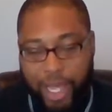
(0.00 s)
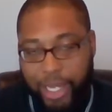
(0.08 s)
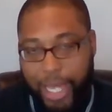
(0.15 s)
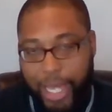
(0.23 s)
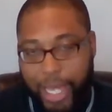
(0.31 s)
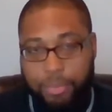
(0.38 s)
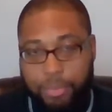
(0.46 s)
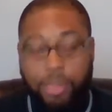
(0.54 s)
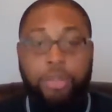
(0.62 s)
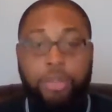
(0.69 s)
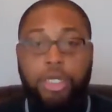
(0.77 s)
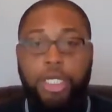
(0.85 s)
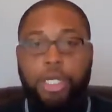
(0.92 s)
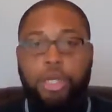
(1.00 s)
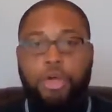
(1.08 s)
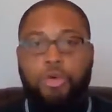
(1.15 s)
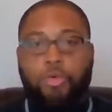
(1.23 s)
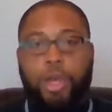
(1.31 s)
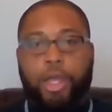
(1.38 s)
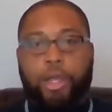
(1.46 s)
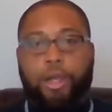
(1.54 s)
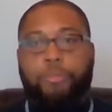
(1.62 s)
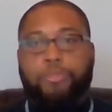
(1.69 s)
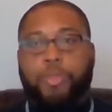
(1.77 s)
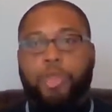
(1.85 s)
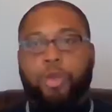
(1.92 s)
caterpillar,
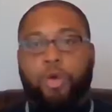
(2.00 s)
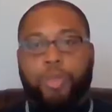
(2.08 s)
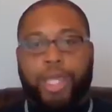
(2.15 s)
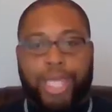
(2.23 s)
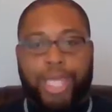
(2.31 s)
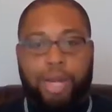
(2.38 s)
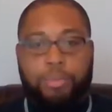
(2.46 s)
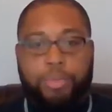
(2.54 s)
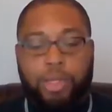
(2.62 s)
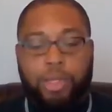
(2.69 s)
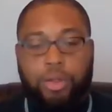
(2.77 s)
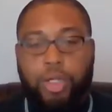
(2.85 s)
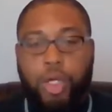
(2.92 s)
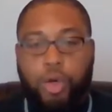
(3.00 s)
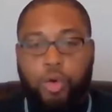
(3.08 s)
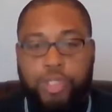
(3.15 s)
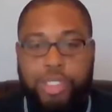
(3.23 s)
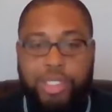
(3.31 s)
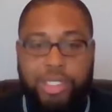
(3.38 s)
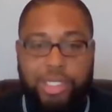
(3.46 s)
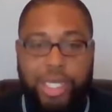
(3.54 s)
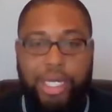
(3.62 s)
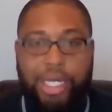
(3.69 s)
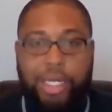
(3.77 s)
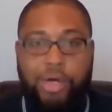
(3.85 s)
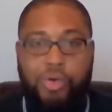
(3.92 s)
where, you know, that caterpillar goes into that
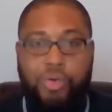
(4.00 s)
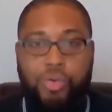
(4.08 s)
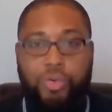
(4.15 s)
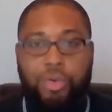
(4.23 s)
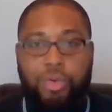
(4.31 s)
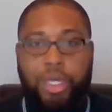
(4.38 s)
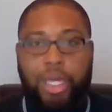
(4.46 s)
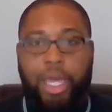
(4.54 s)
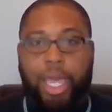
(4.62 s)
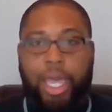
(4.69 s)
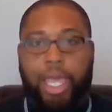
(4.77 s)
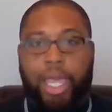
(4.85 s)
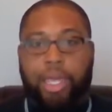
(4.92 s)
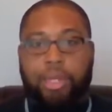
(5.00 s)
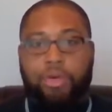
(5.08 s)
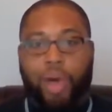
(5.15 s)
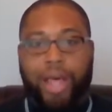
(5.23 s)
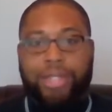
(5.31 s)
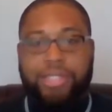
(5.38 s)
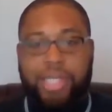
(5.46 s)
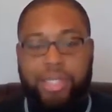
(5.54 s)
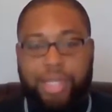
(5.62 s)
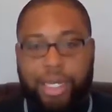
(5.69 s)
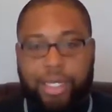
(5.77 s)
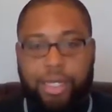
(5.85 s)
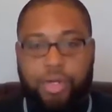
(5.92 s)
cocoon. And while it's in
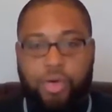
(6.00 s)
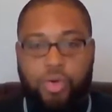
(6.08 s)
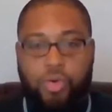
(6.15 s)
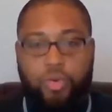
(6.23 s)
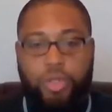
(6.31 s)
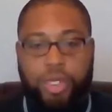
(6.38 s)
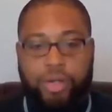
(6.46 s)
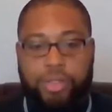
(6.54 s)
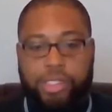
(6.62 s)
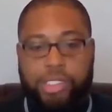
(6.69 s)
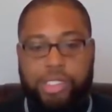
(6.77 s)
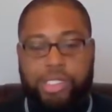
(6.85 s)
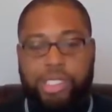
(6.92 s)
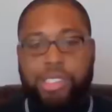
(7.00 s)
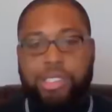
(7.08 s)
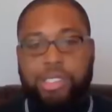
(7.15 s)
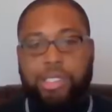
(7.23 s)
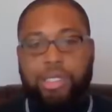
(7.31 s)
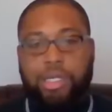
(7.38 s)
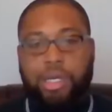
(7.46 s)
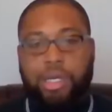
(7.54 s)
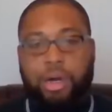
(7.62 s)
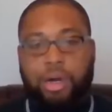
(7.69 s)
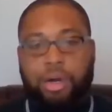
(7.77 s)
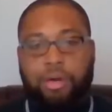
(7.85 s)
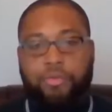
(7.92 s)
that cocoon, there's a season
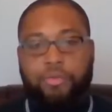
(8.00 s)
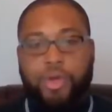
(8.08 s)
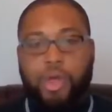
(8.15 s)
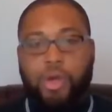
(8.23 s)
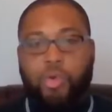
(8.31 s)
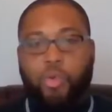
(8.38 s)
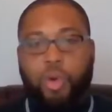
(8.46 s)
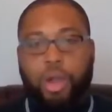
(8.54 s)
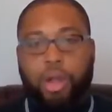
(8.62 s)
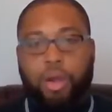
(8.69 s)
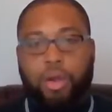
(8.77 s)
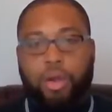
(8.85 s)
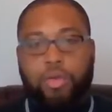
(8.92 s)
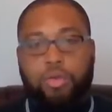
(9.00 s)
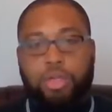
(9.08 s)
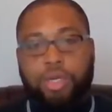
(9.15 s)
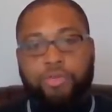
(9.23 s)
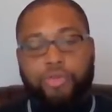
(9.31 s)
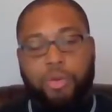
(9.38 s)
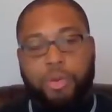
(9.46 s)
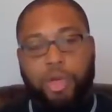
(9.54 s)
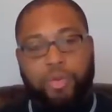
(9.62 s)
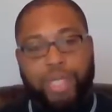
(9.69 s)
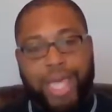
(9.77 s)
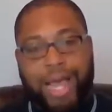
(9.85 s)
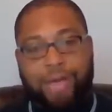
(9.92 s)
of where you look from it on
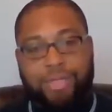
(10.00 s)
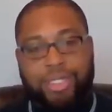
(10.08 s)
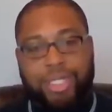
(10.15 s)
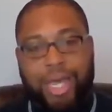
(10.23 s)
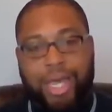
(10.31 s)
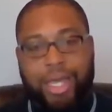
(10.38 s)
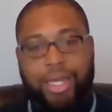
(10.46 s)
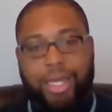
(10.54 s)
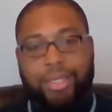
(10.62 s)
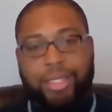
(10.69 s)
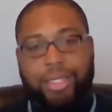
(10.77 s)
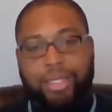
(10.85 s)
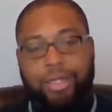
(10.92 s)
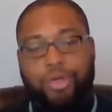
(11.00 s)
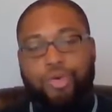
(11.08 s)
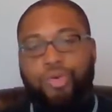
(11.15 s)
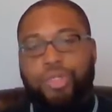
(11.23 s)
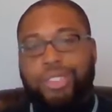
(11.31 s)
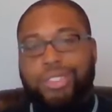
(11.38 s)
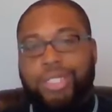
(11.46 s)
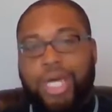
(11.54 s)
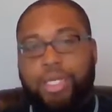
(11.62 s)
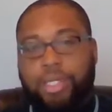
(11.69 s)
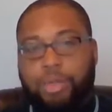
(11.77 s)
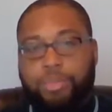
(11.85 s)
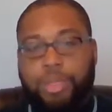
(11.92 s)
the outside and the cocoon does not
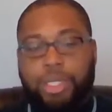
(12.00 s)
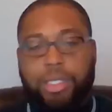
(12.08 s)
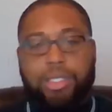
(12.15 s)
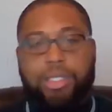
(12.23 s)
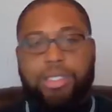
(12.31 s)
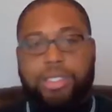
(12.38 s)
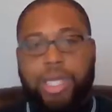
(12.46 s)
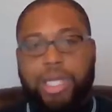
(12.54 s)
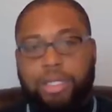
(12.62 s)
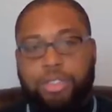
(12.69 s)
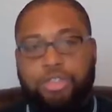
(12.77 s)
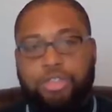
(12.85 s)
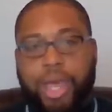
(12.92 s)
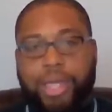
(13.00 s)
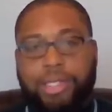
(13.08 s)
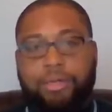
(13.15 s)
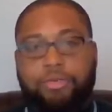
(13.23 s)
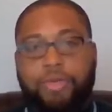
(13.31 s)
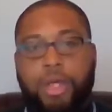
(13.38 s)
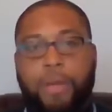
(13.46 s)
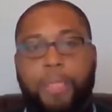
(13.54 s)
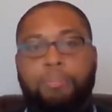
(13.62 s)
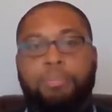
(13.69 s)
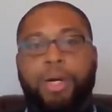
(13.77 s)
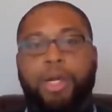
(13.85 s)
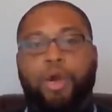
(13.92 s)
look appealing, does not look attractive.
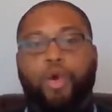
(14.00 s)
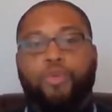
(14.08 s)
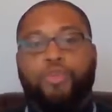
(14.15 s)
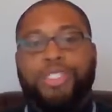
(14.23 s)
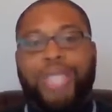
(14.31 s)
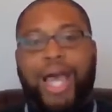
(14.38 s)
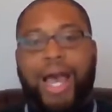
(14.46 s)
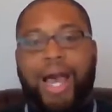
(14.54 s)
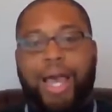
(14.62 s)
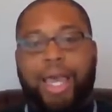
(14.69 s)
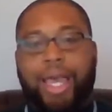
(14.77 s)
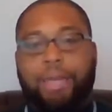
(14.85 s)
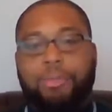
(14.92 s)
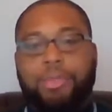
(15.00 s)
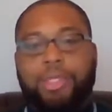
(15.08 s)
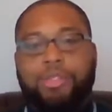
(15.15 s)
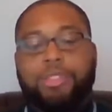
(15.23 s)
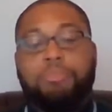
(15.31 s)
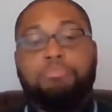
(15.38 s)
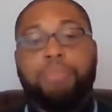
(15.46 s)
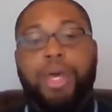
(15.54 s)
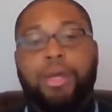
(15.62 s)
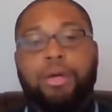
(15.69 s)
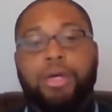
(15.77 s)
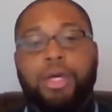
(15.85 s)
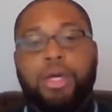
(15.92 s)
But over time, there's a metamorphing